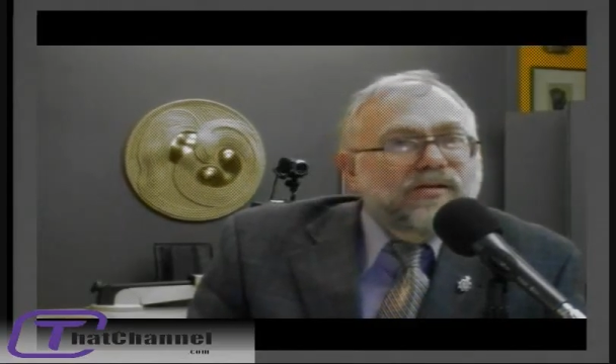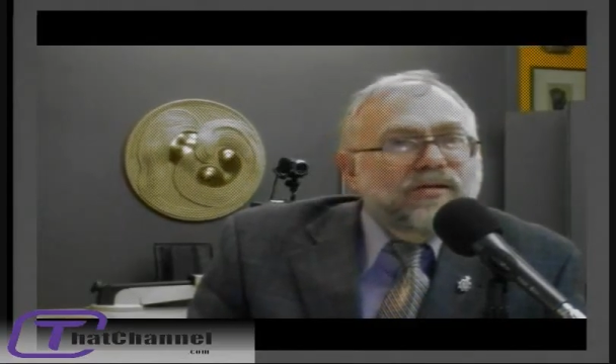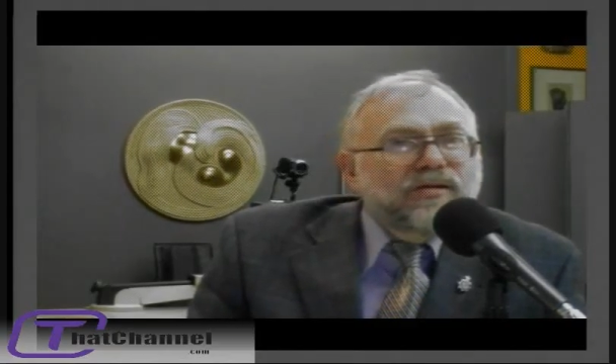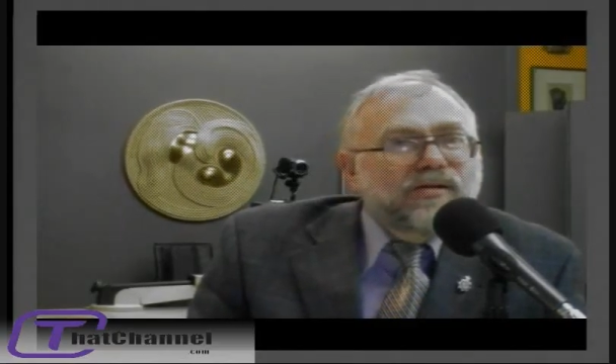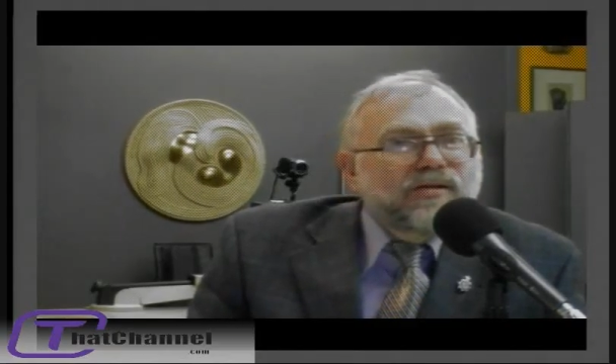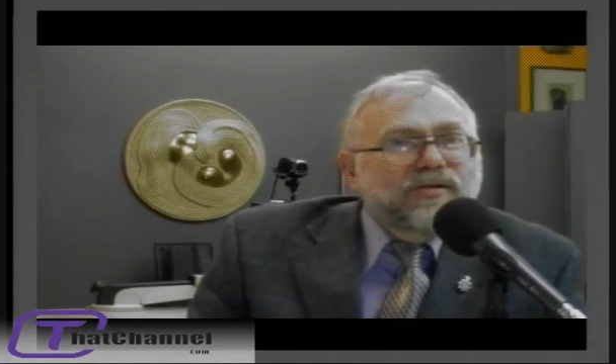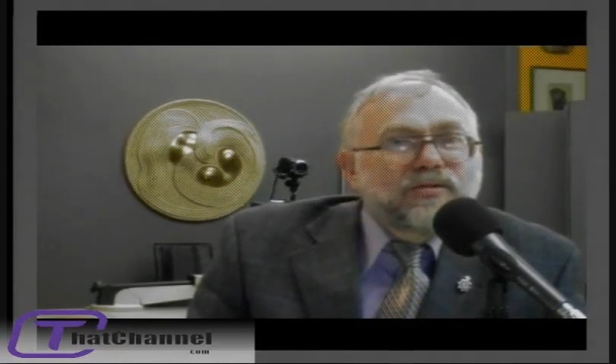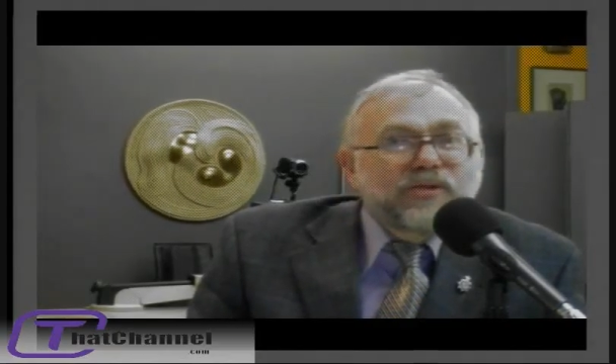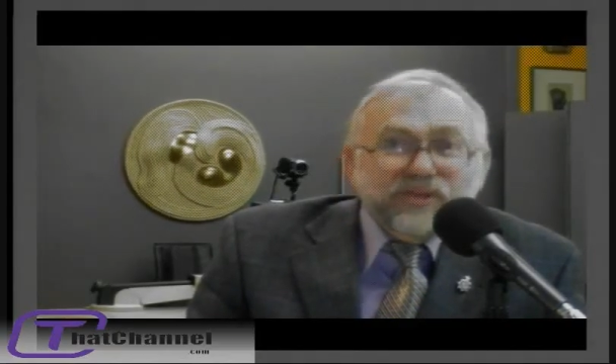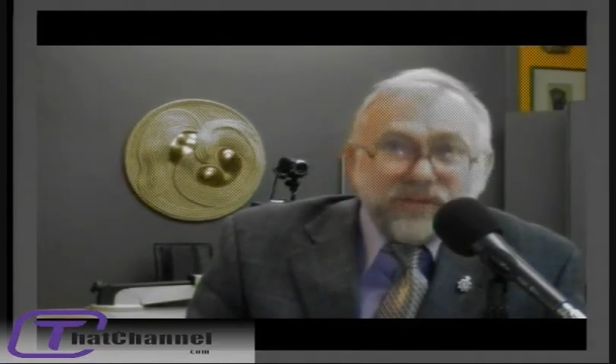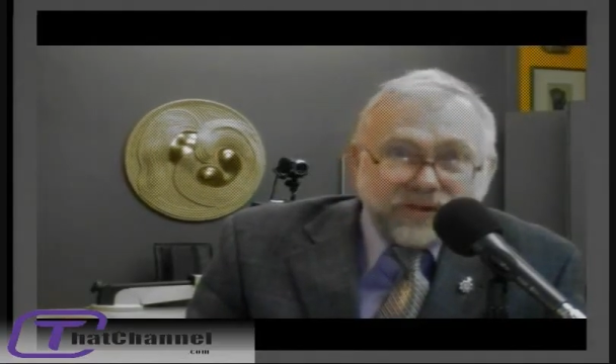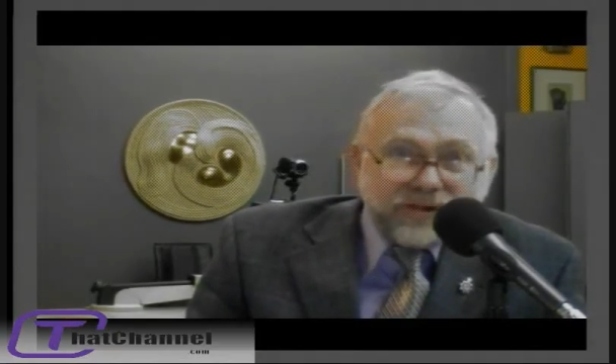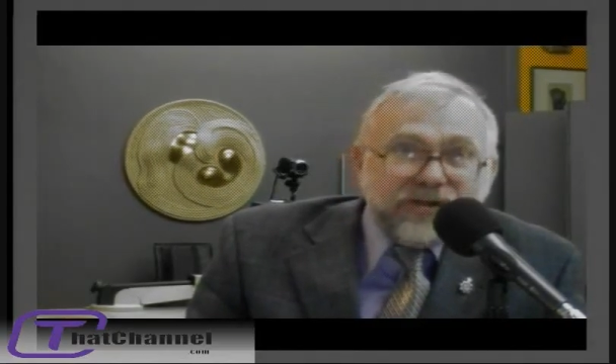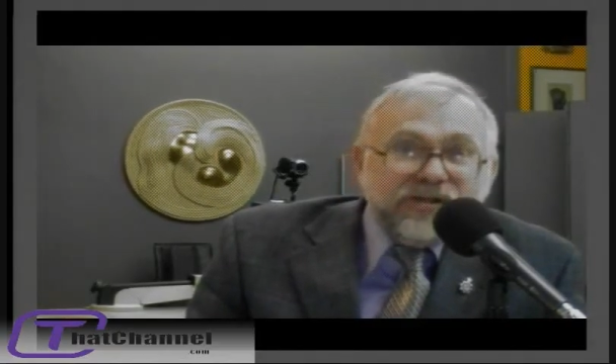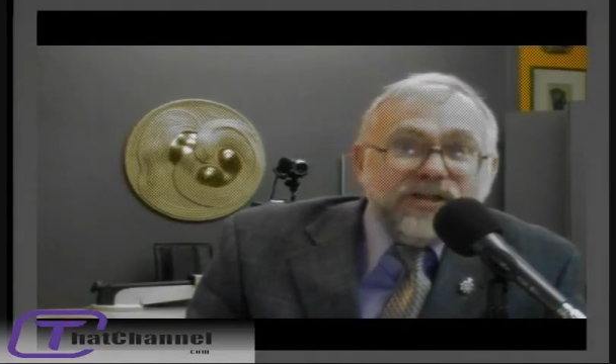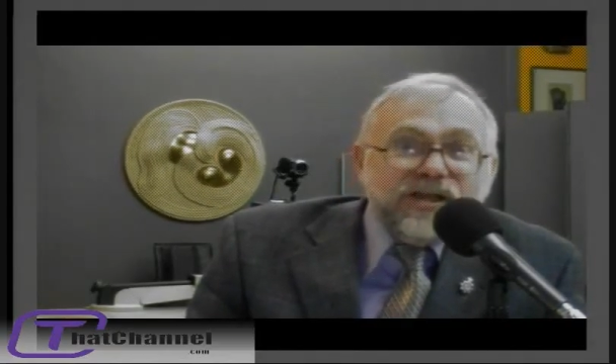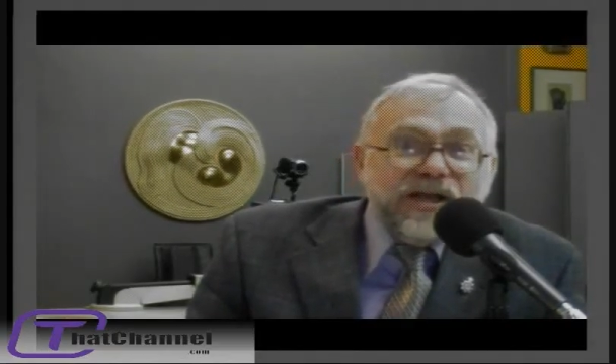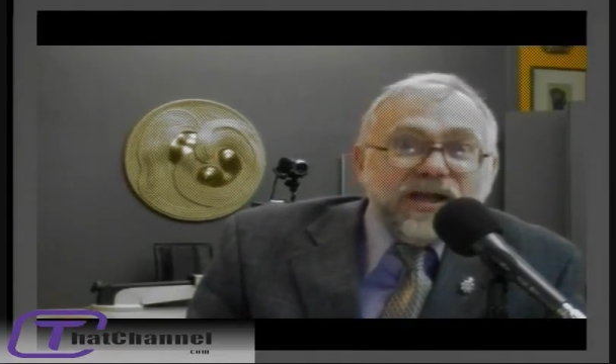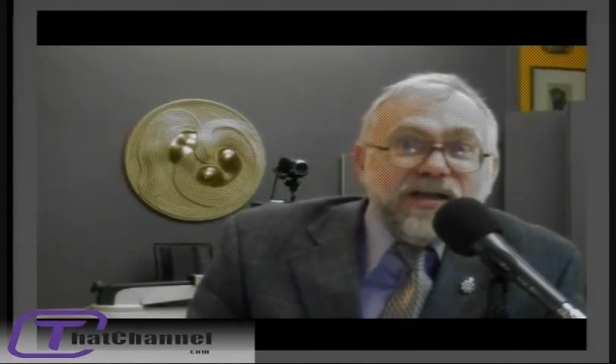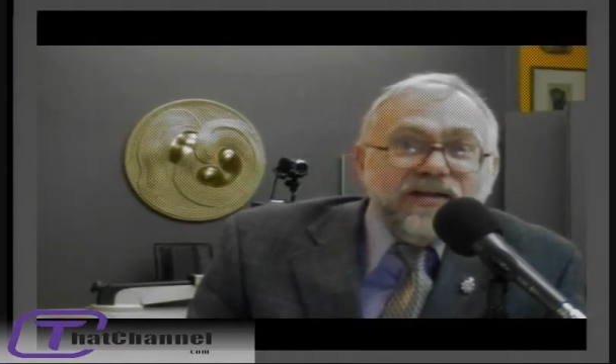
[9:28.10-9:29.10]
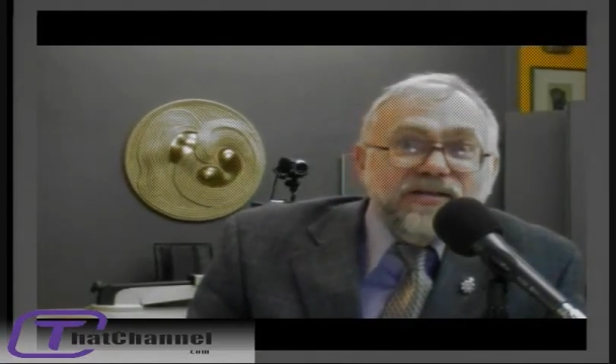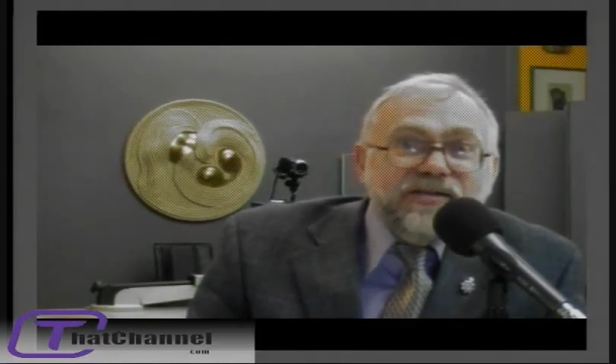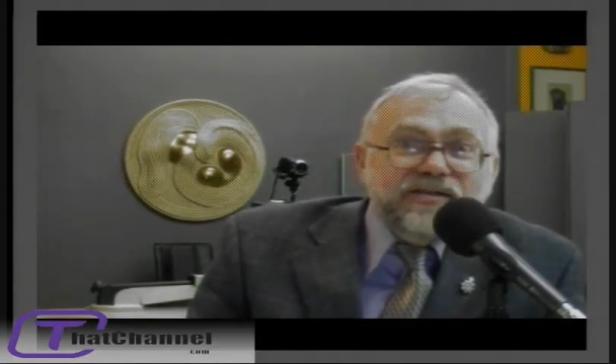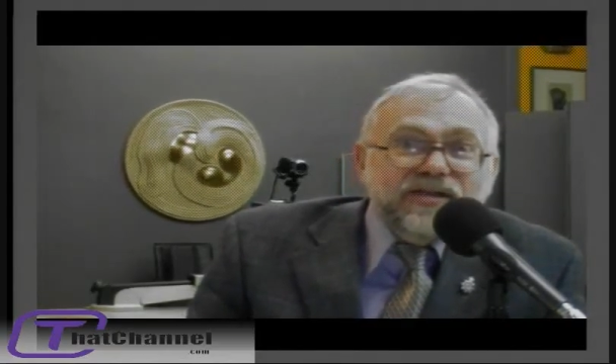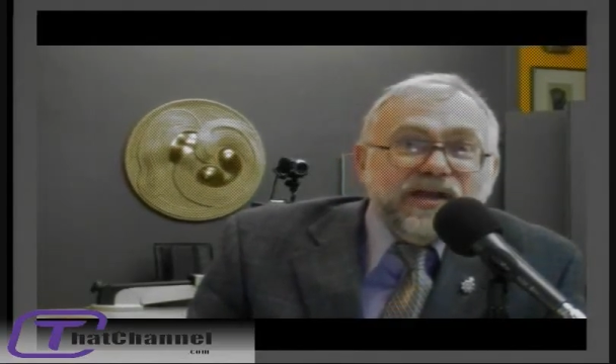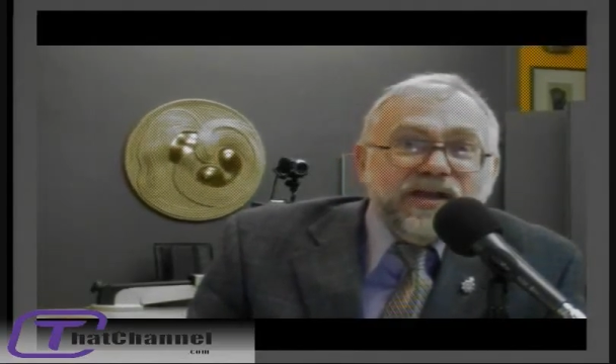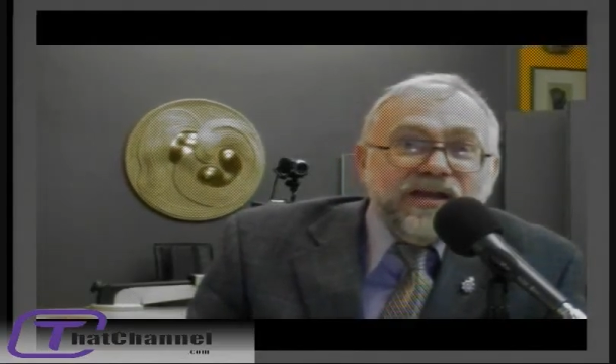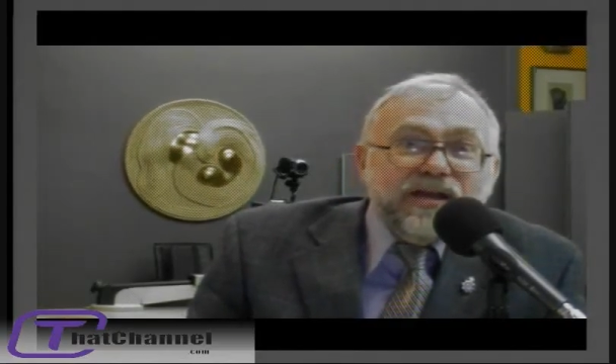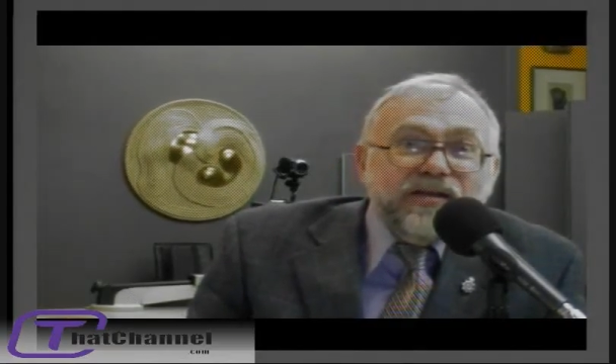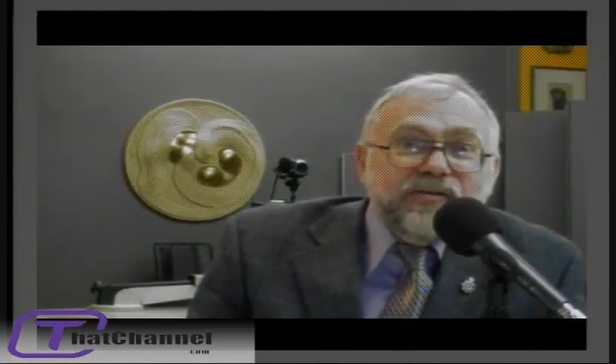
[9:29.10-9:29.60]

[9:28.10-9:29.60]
was good days, eh?